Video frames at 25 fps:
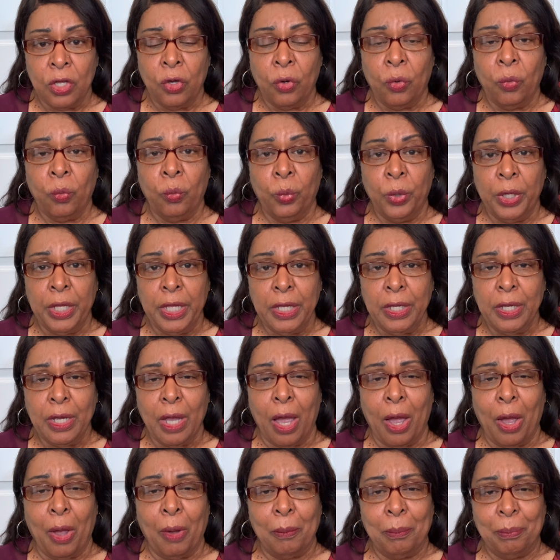We
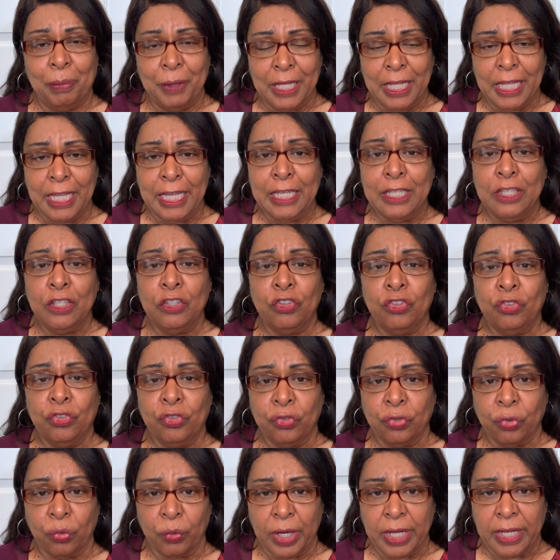are being
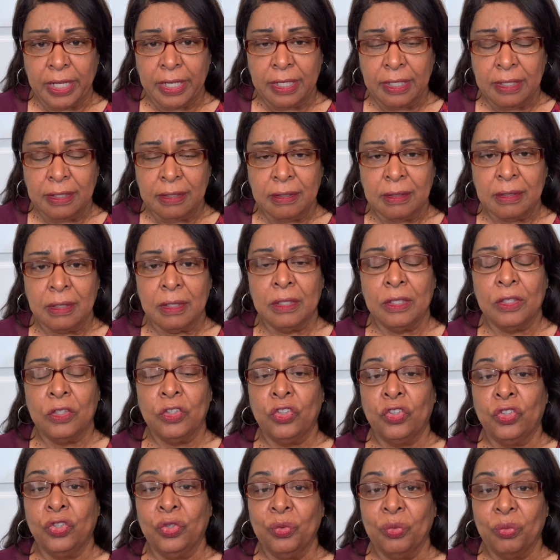trained
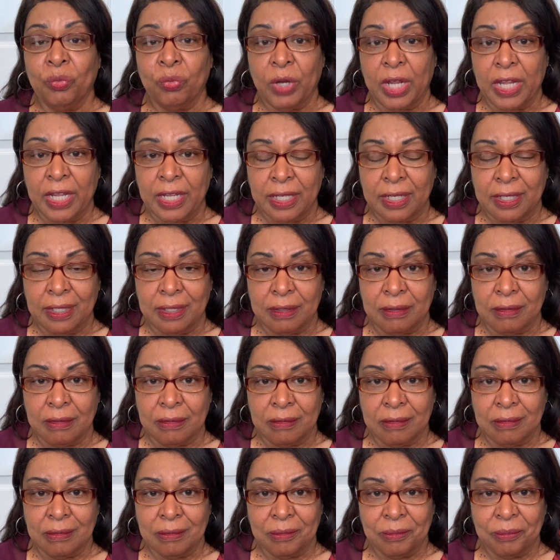to reign.
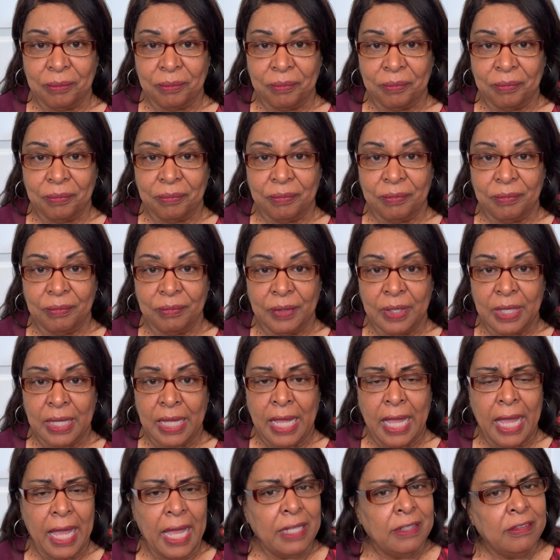
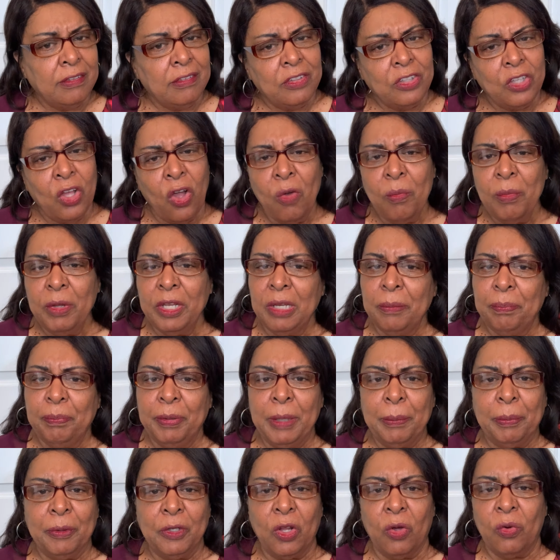And so many
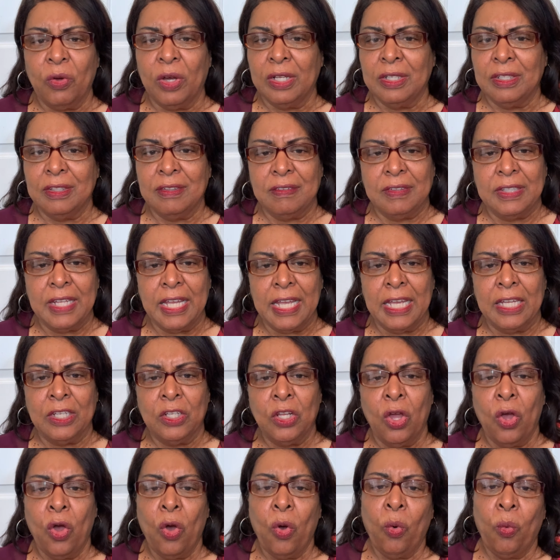people don't understand
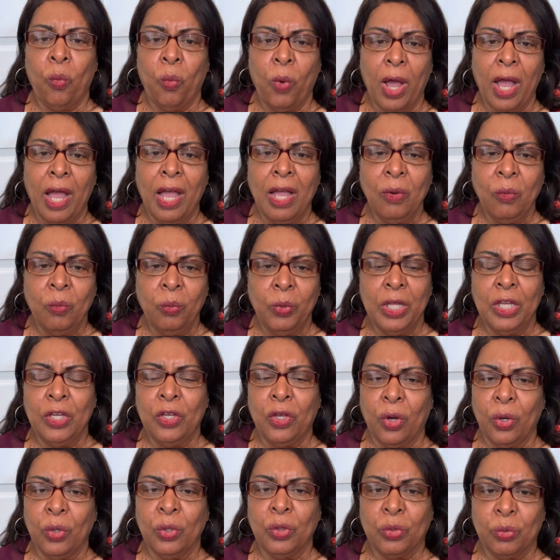why we
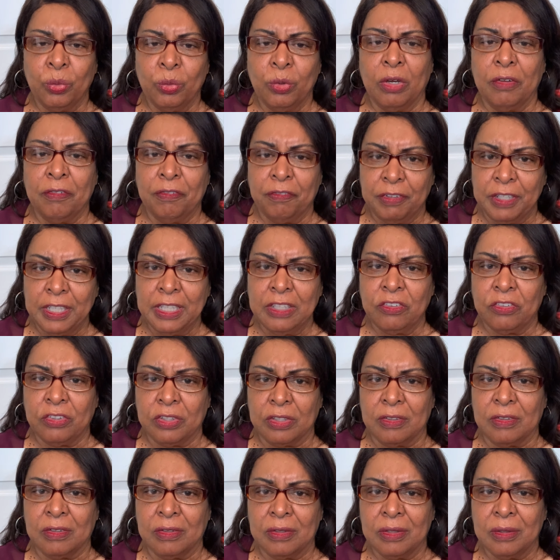go through
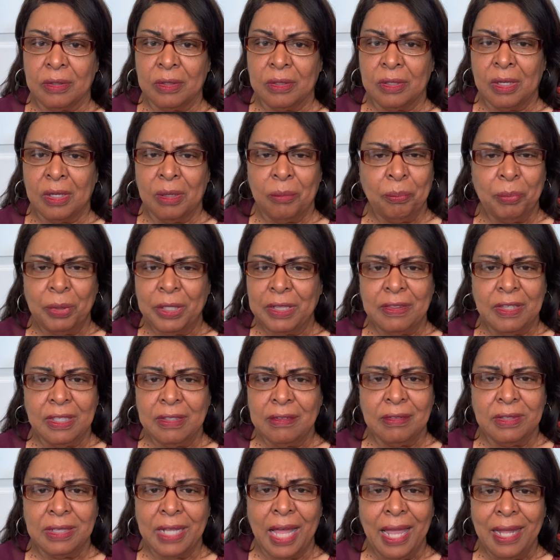afflictions. But
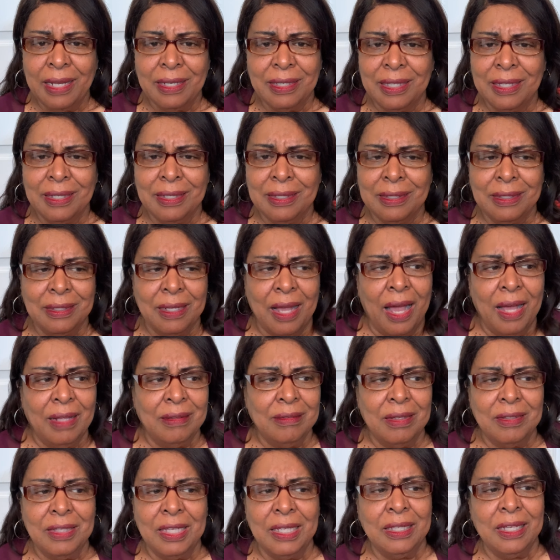these light, they, God
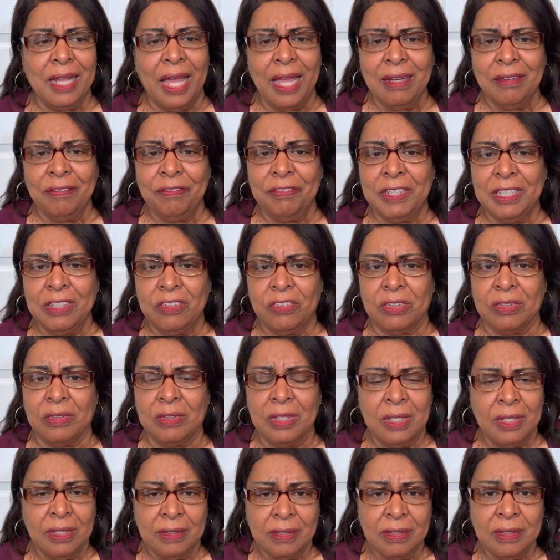called these light afflictions.
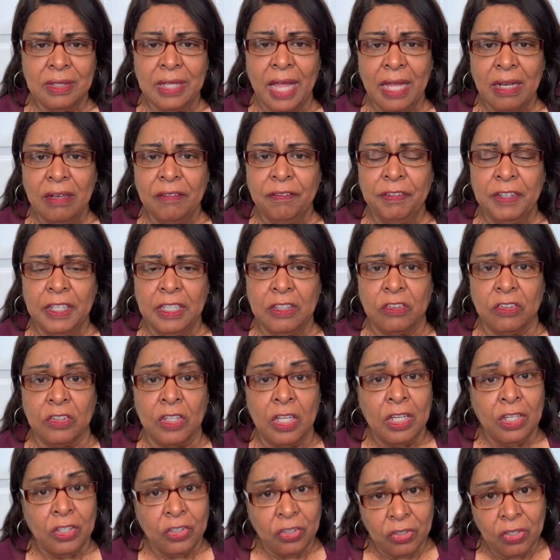These light afflictions.
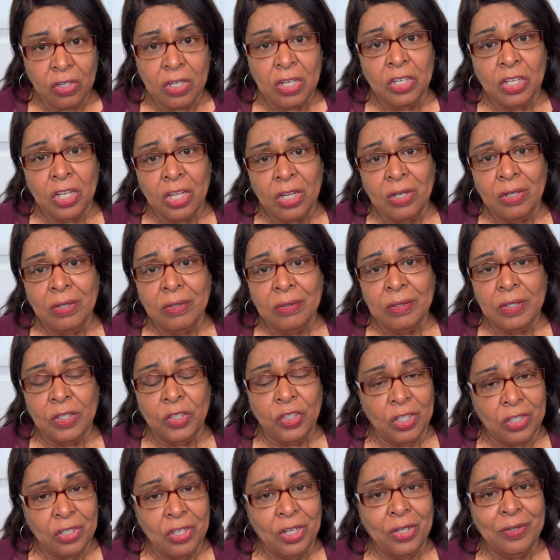You're gonna learn,
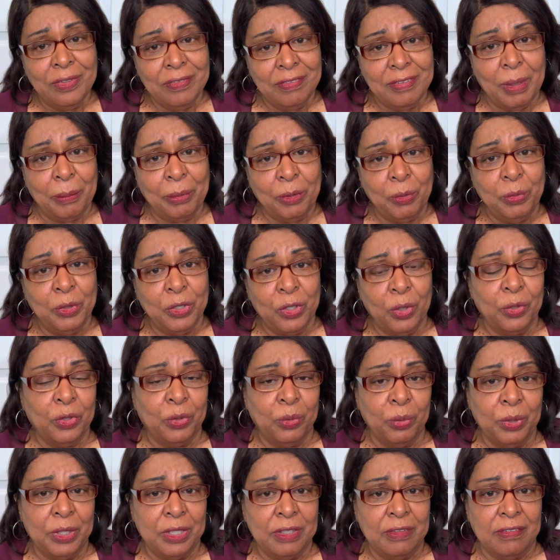you're gonna learn something when you go
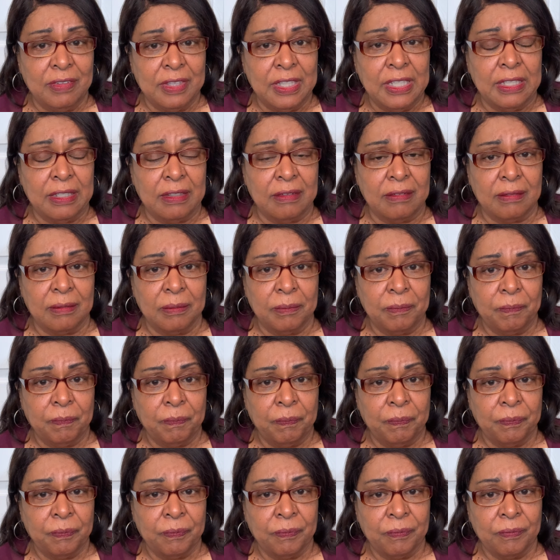through these things.
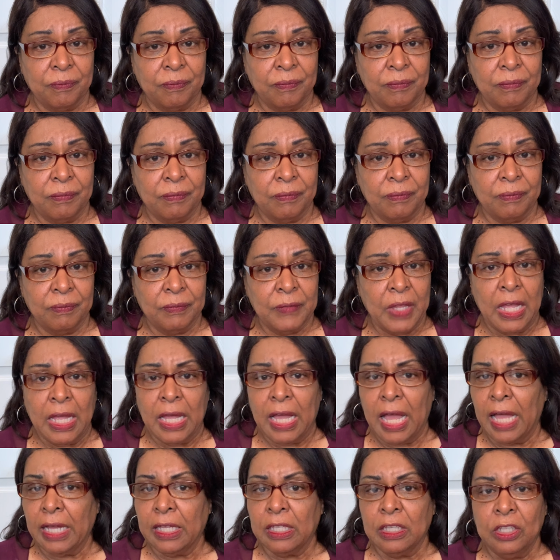
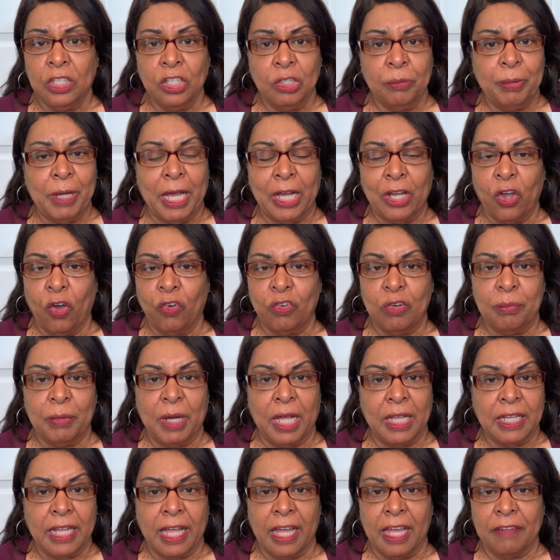I can look back over my
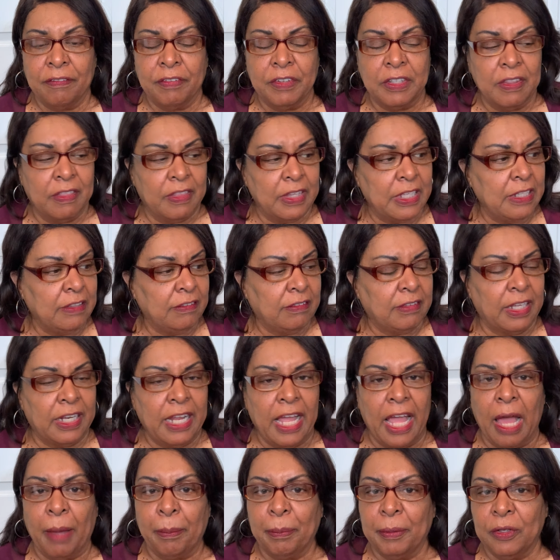life and things that
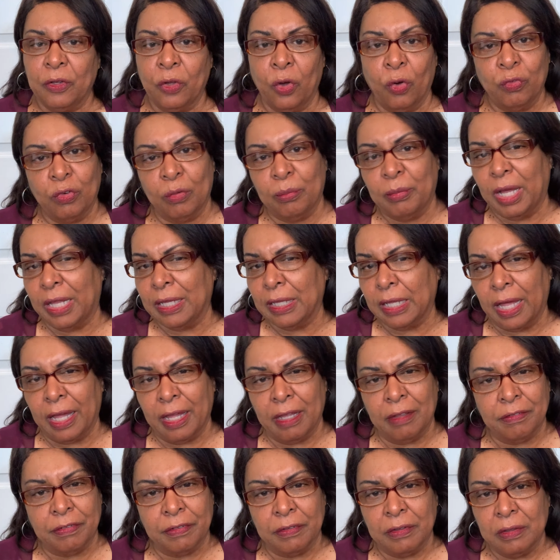happened over my
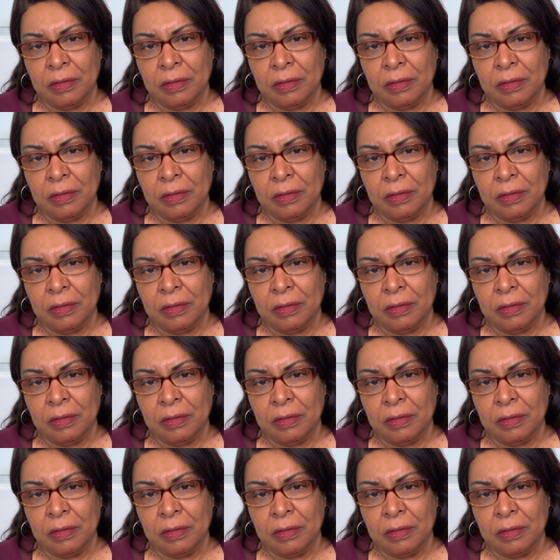life.